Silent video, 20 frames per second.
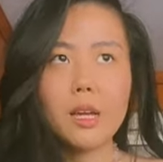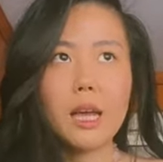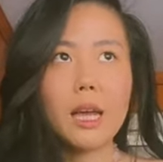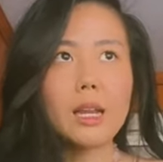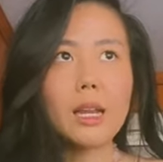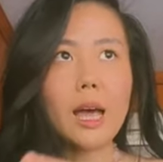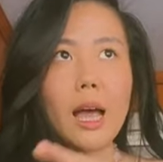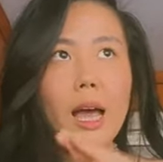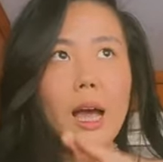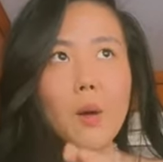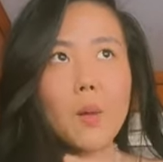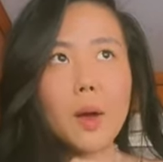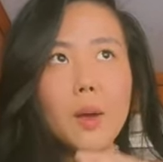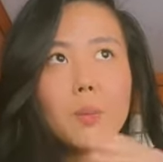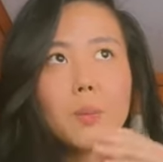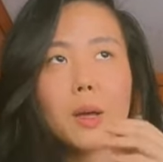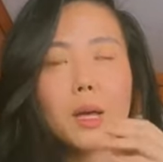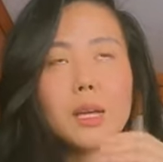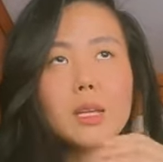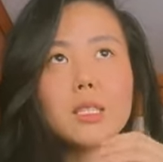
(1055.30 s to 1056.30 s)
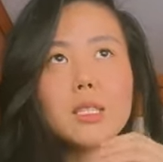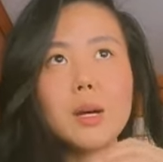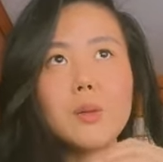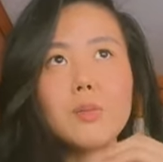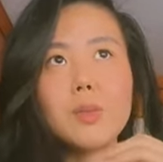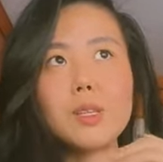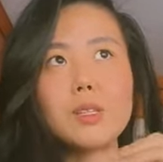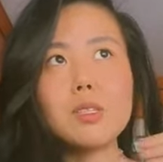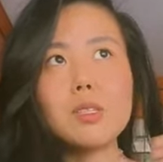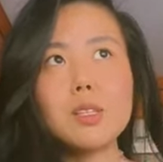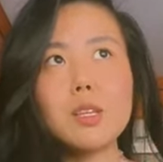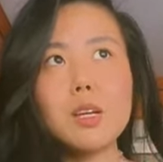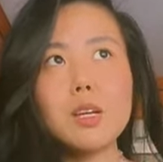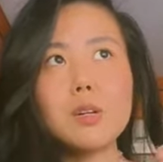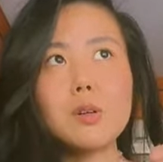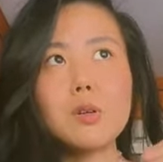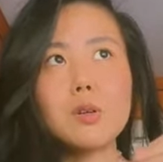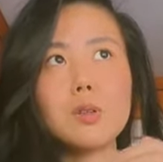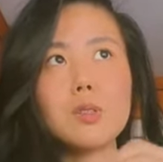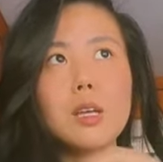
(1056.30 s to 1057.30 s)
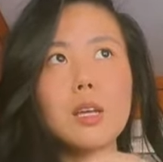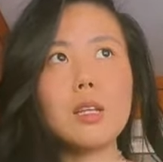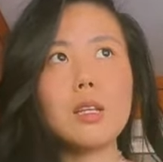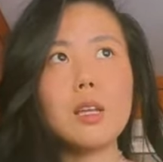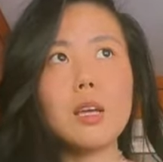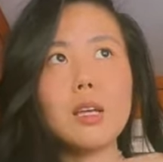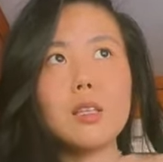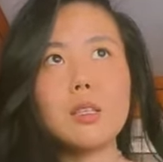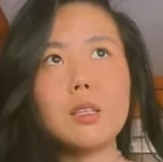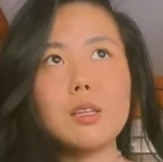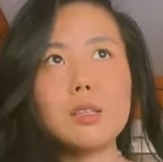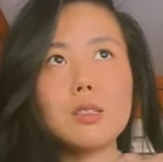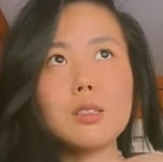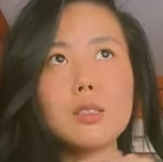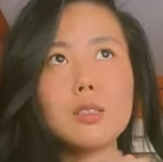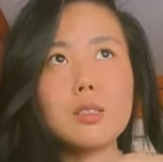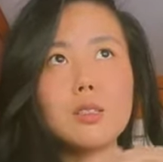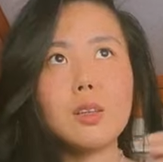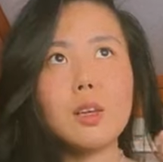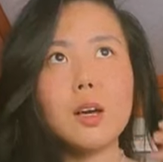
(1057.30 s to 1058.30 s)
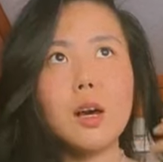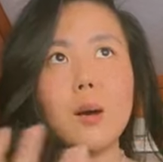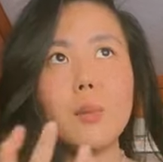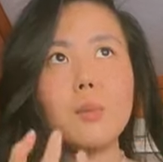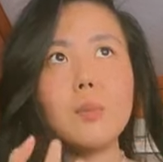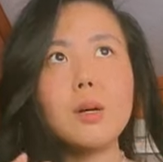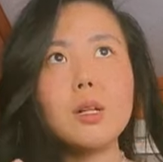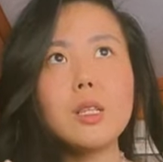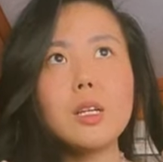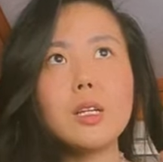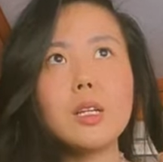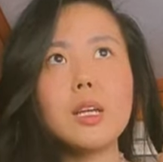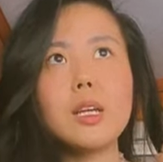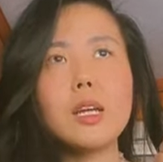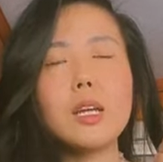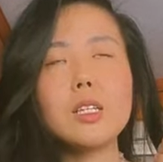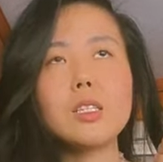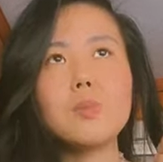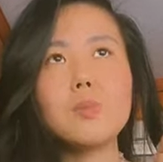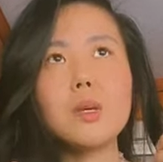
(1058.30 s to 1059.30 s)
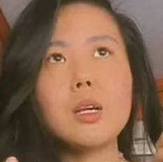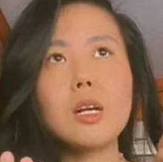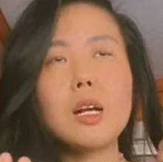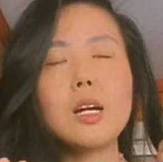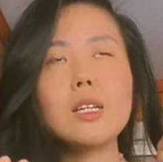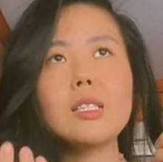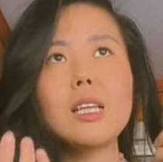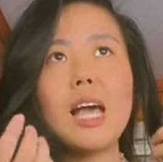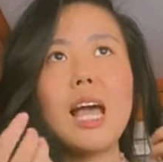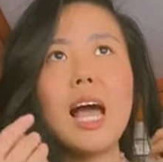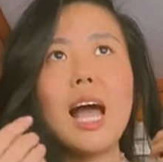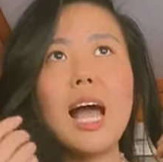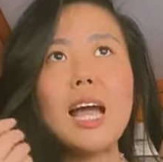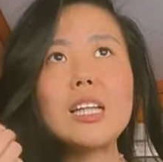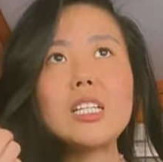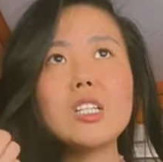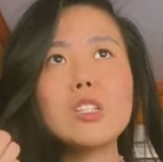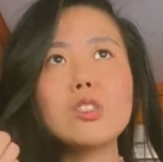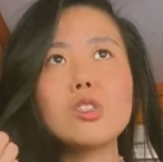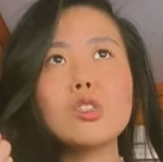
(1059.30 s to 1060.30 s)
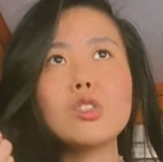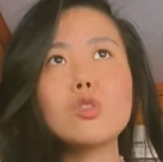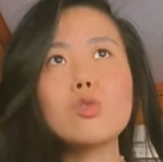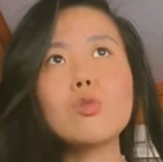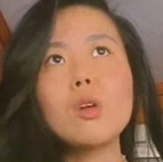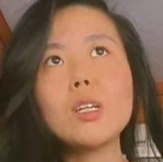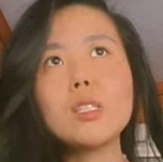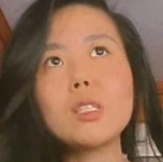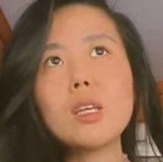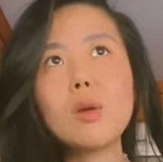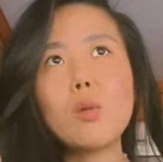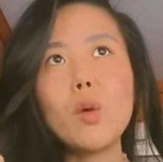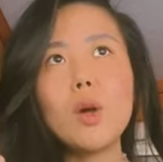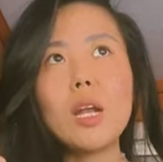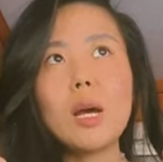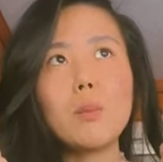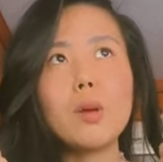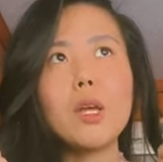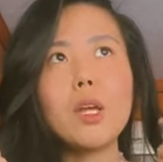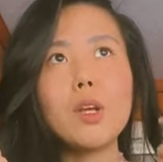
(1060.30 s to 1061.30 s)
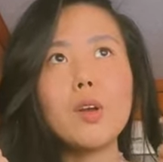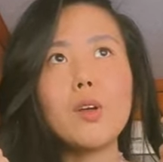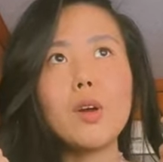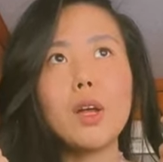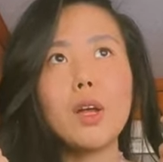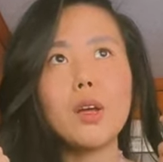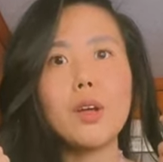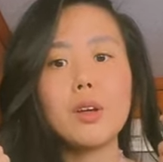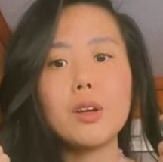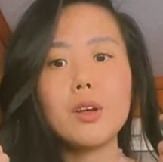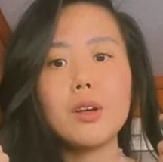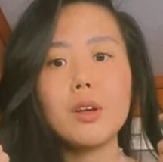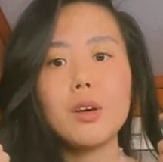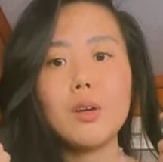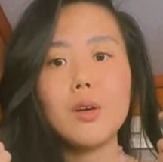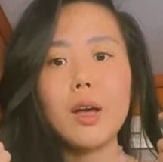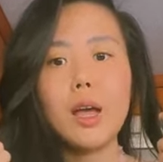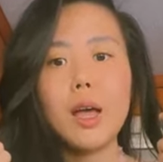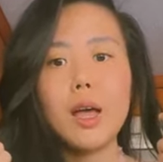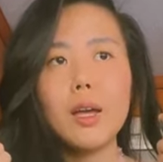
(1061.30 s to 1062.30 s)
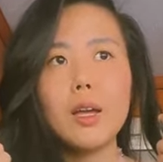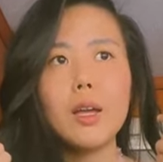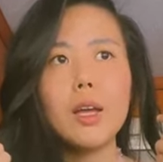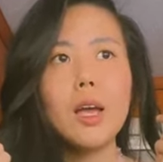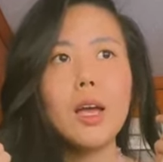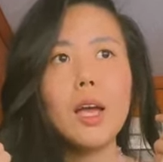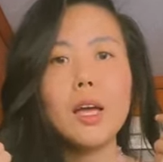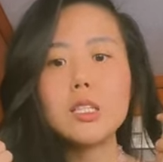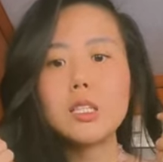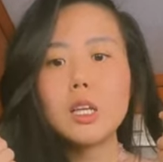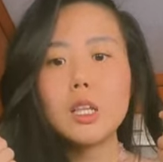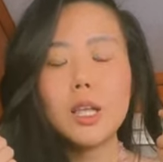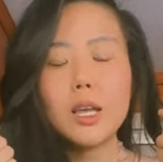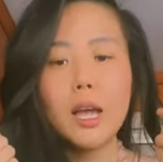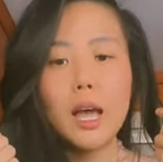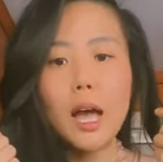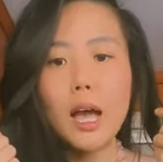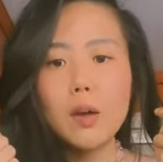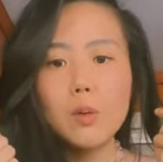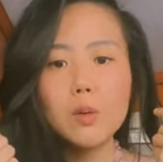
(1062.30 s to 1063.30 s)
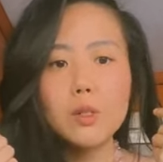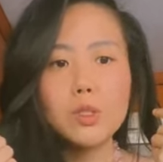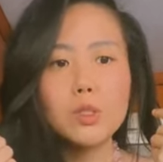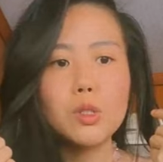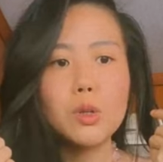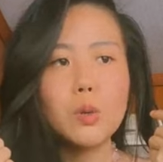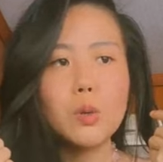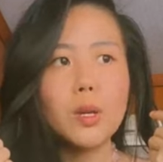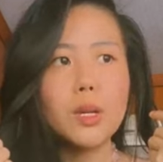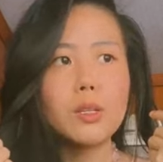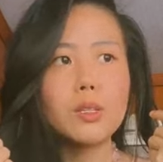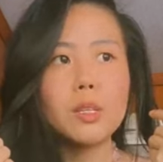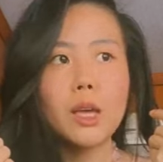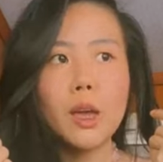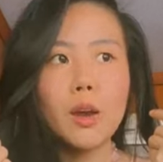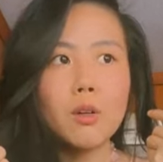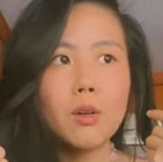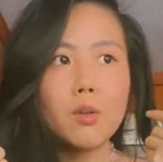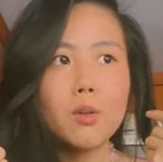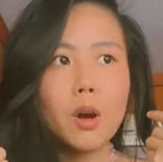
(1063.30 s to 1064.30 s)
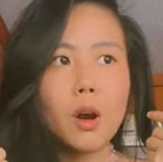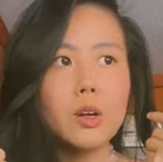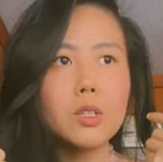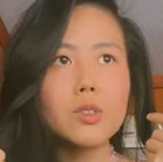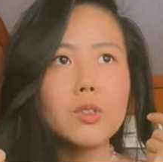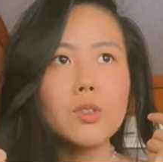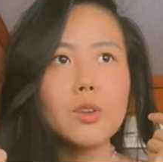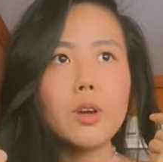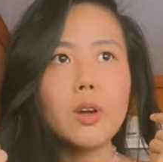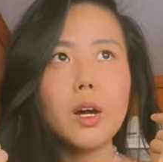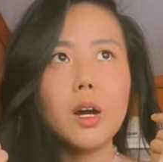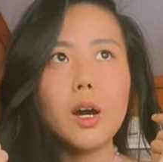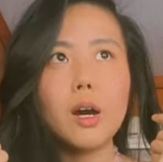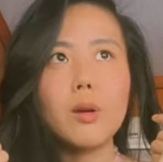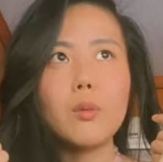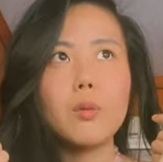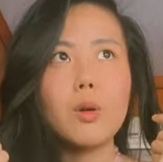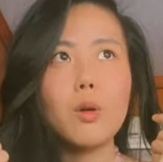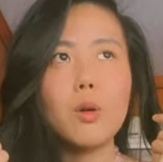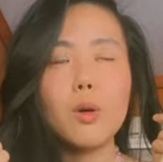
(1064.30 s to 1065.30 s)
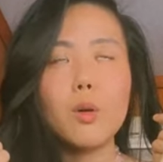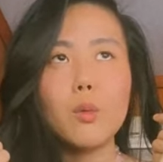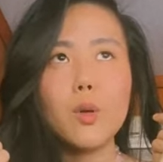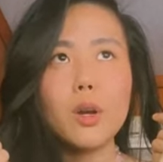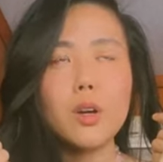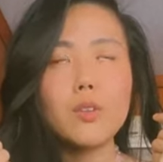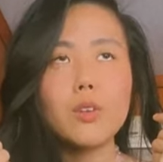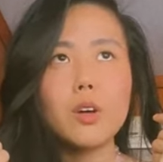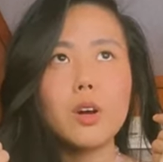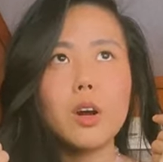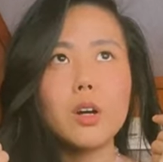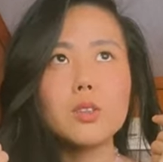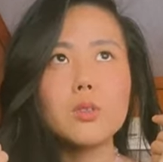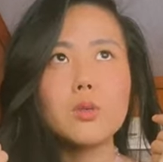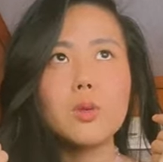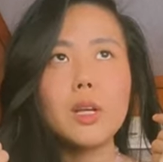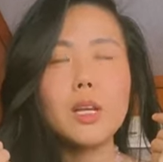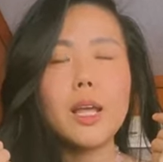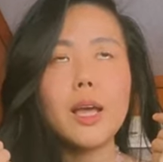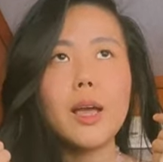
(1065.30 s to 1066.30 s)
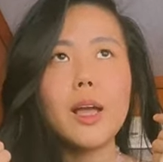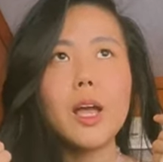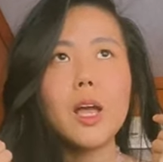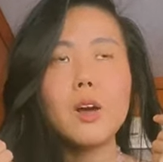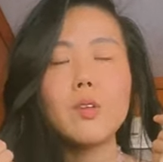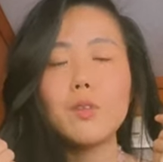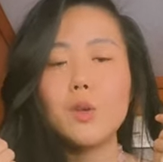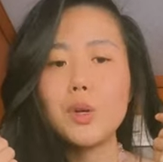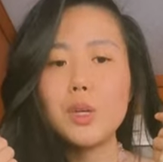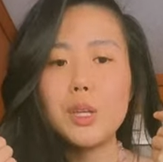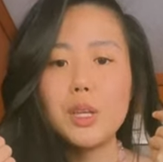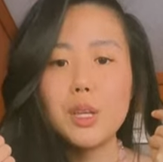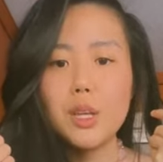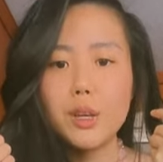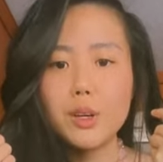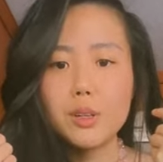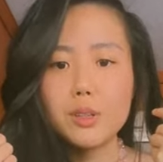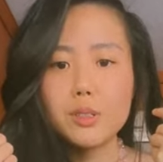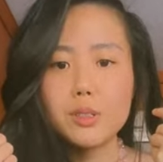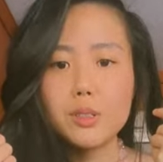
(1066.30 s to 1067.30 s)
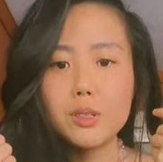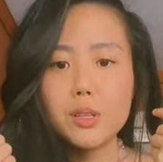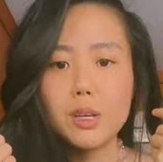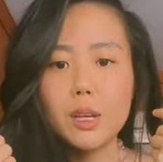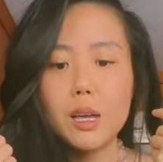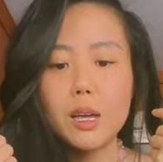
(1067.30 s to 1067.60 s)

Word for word: and how I picked up these skills and and these ability is because I just trust in what I'm hearing. Okay, it's not like I was doing tarot cards uh, or whatever cards reading for years.